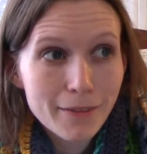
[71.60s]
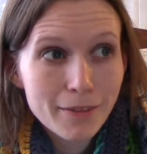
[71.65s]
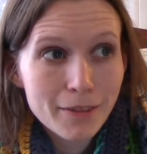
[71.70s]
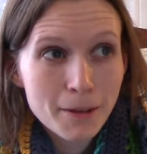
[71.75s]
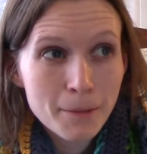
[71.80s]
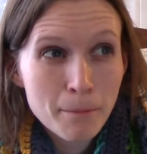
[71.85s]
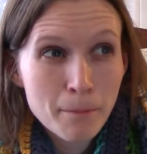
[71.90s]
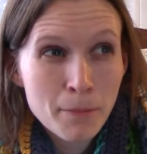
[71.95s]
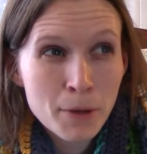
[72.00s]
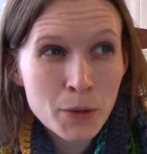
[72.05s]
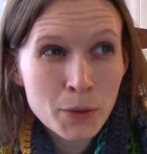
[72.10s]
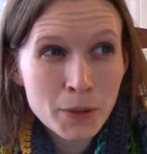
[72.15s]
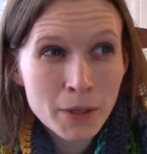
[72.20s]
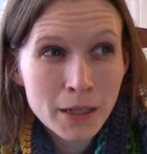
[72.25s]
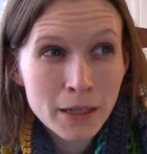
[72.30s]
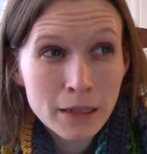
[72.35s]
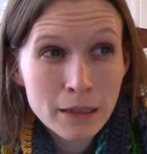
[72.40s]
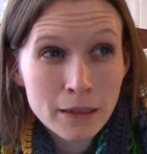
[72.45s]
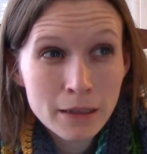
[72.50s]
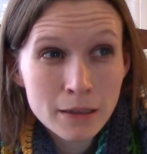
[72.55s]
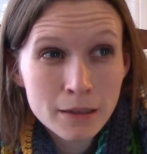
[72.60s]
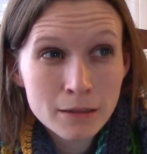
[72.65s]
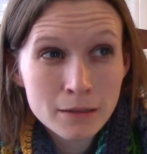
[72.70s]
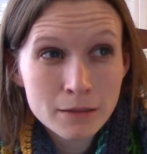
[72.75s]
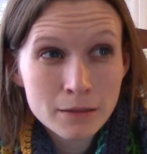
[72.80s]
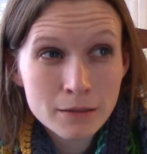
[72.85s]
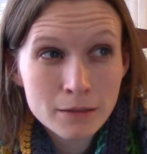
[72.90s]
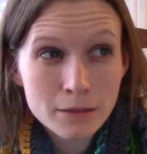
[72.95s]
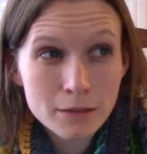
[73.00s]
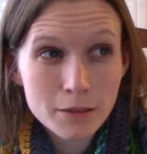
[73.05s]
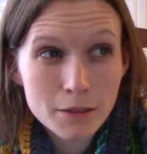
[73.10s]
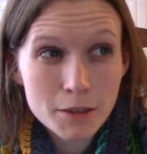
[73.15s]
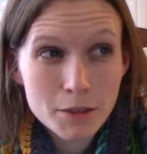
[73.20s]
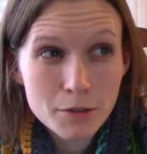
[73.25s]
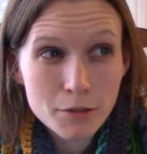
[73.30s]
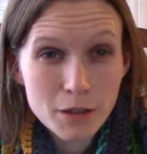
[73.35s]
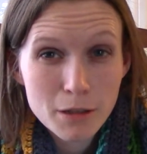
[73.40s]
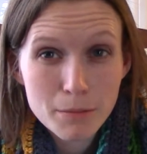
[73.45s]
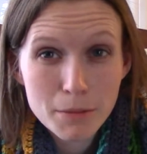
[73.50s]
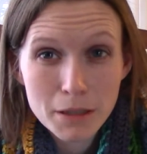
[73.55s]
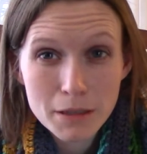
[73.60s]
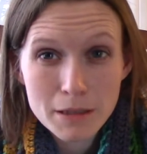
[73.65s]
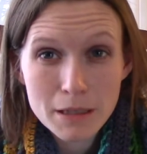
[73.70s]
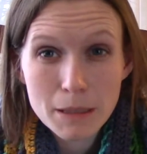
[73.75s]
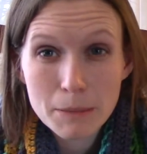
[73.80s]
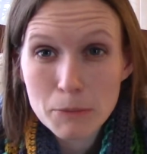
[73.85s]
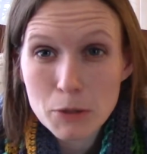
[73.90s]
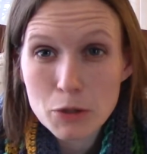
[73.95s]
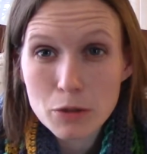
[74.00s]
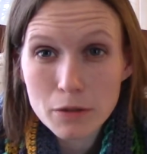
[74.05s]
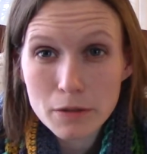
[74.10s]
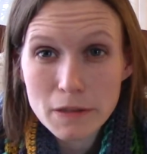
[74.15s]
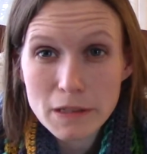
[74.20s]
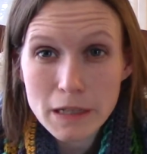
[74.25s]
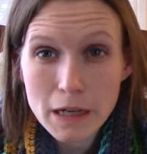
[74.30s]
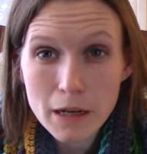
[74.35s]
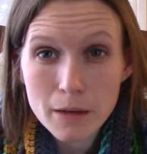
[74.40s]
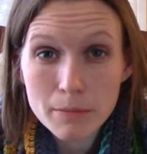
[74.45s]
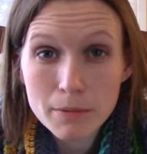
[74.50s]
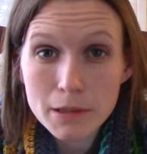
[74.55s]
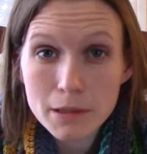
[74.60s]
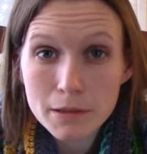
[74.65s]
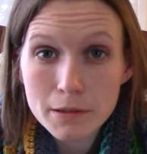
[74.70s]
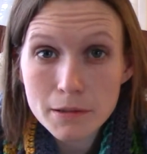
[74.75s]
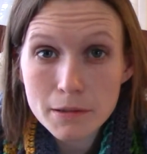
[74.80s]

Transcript: The moaning, the screaming seems to have stopped.